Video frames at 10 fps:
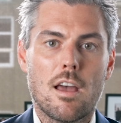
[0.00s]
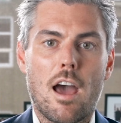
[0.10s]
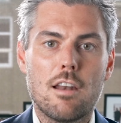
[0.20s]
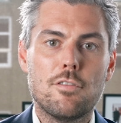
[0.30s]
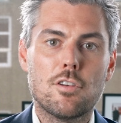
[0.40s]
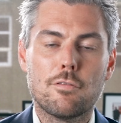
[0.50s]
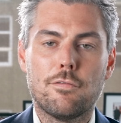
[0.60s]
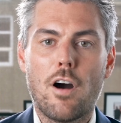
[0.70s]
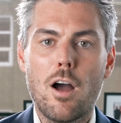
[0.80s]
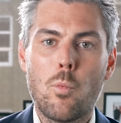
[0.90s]
And if you can
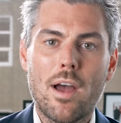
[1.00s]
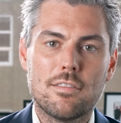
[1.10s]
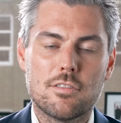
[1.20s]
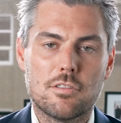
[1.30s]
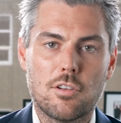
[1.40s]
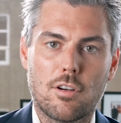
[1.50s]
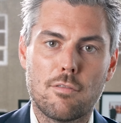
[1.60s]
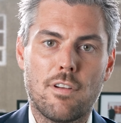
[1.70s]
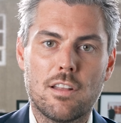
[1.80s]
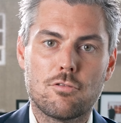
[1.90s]
find ways to
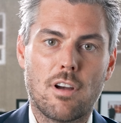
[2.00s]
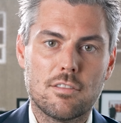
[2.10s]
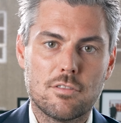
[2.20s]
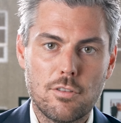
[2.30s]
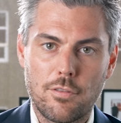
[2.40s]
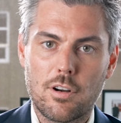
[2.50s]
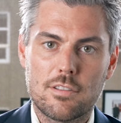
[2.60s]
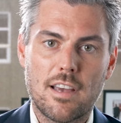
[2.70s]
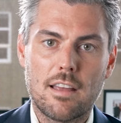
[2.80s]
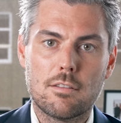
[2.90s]
circumvent trust, you've got to
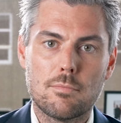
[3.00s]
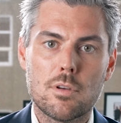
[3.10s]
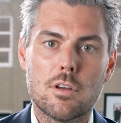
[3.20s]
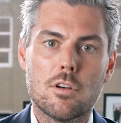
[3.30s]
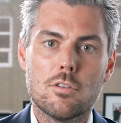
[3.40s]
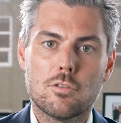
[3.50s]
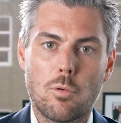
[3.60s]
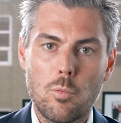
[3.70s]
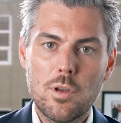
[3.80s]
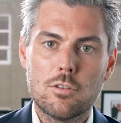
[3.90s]
take them. So
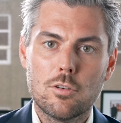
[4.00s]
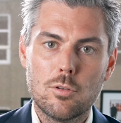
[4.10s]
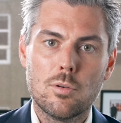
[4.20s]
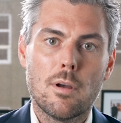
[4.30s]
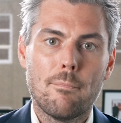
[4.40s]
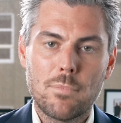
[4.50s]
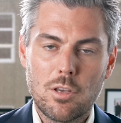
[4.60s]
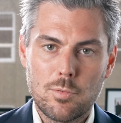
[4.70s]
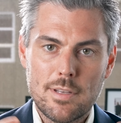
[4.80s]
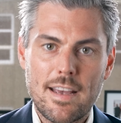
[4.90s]
what we do
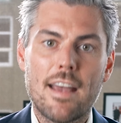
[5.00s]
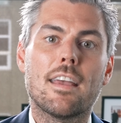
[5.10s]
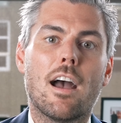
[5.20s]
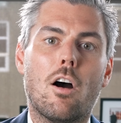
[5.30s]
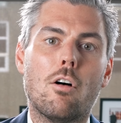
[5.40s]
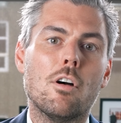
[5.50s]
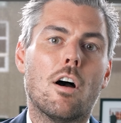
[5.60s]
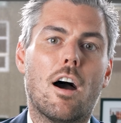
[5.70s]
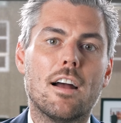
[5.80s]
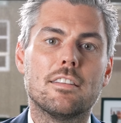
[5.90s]
is we take our
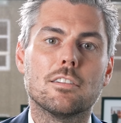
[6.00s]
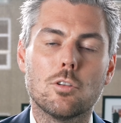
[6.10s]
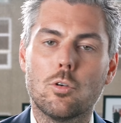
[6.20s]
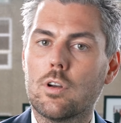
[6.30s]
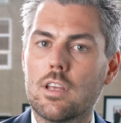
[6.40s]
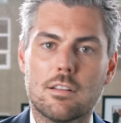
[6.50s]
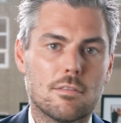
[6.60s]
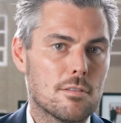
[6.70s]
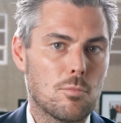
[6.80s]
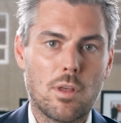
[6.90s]
ideal
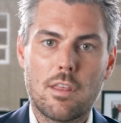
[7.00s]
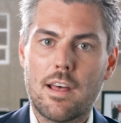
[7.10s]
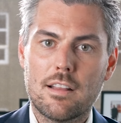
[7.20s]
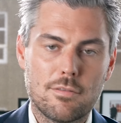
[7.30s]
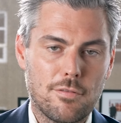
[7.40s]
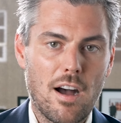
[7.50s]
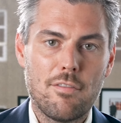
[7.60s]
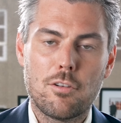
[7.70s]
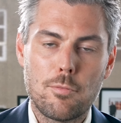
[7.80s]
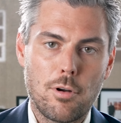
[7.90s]
audience, whether that's
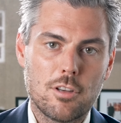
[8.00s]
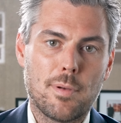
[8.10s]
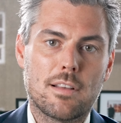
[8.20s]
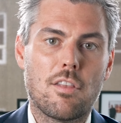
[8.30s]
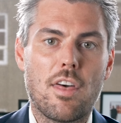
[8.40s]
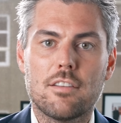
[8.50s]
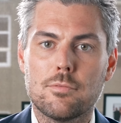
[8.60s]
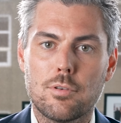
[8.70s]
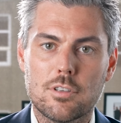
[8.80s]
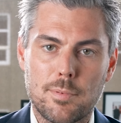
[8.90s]
500 prospects,
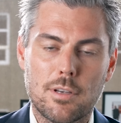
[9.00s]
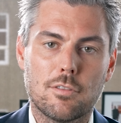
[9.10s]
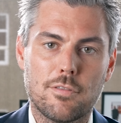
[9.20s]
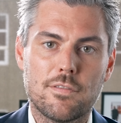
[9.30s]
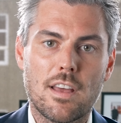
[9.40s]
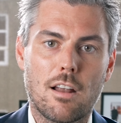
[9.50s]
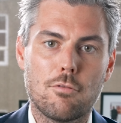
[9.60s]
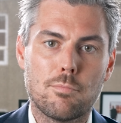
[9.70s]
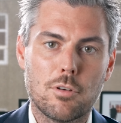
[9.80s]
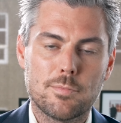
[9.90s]
1,000 prospects, or
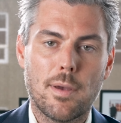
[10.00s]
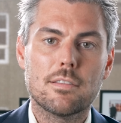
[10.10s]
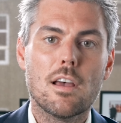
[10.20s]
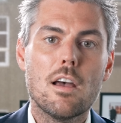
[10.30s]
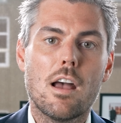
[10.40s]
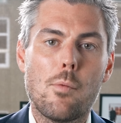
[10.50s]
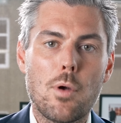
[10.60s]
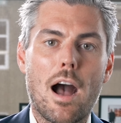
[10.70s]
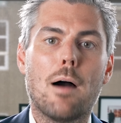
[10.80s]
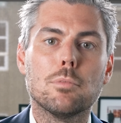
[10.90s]
1,500 prospects, and
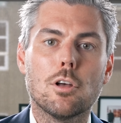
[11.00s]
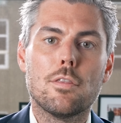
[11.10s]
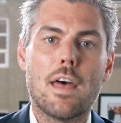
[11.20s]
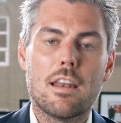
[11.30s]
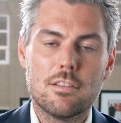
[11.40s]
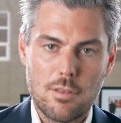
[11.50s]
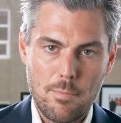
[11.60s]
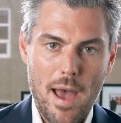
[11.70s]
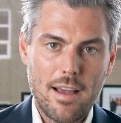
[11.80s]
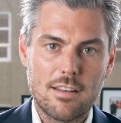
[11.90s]
we upload that into the
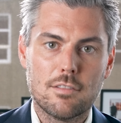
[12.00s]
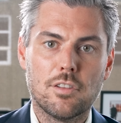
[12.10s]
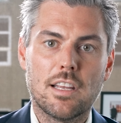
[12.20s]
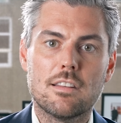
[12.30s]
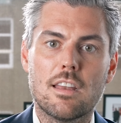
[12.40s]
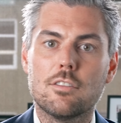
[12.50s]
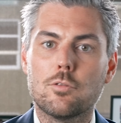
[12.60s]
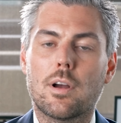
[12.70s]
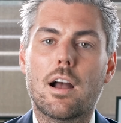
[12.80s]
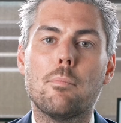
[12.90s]
back end of LinkedIn
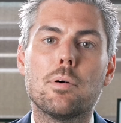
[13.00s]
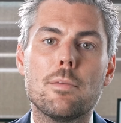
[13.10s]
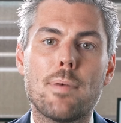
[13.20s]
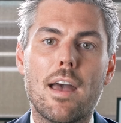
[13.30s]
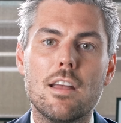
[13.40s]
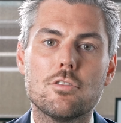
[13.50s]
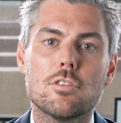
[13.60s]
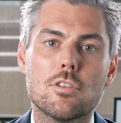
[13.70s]
into a company page.